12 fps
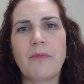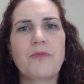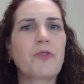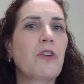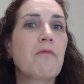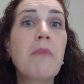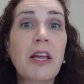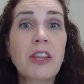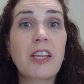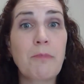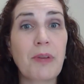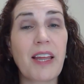sort of
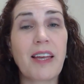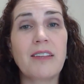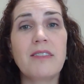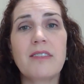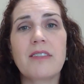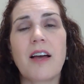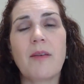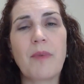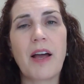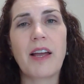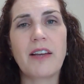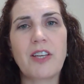monthly plans.
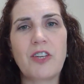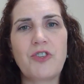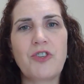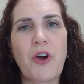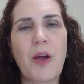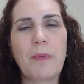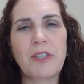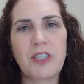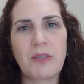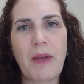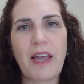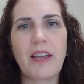As you know, I
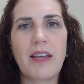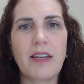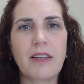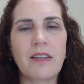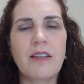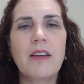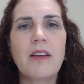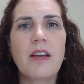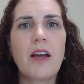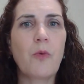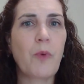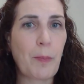participate in
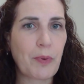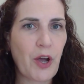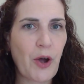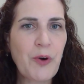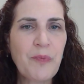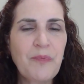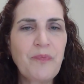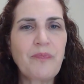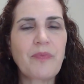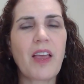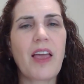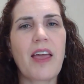WIPGO,
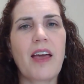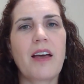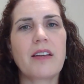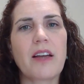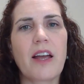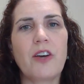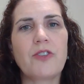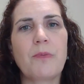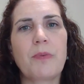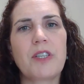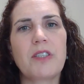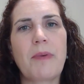and I also
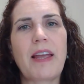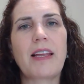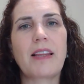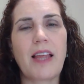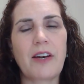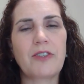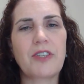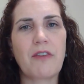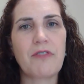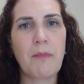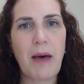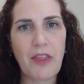participate in Letters
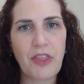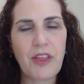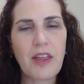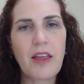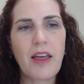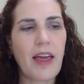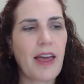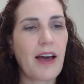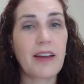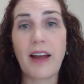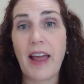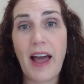of the Month.
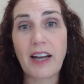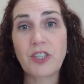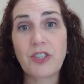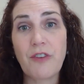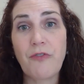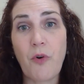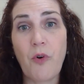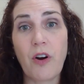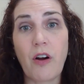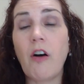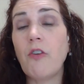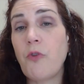And I actually,
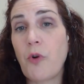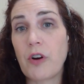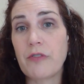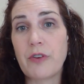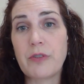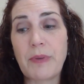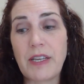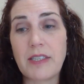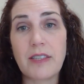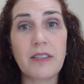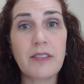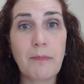for all 4 of those
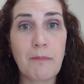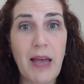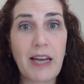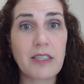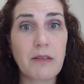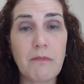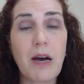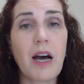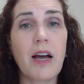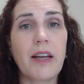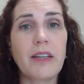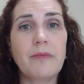pieces, met
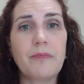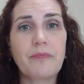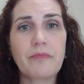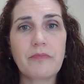my